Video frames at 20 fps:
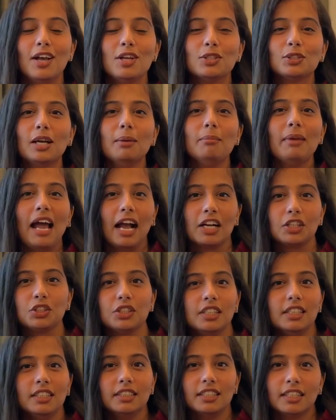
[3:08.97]
So I'm
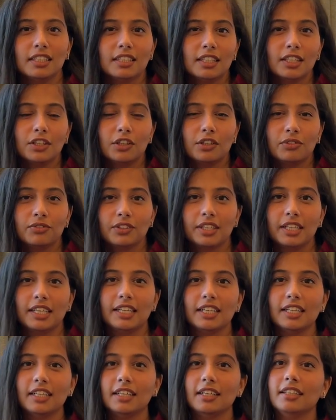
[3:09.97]
actually thinking of
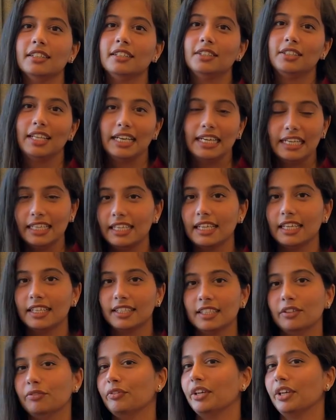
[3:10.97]
creating a
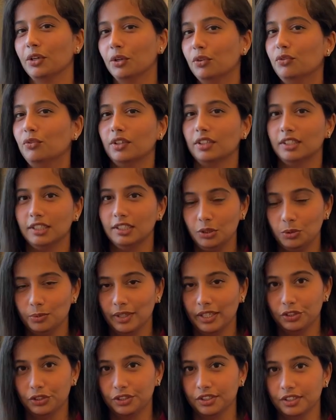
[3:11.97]
dedicated video for this
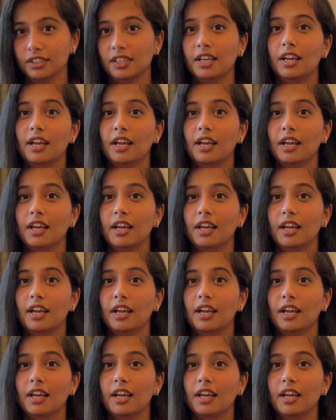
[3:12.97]
question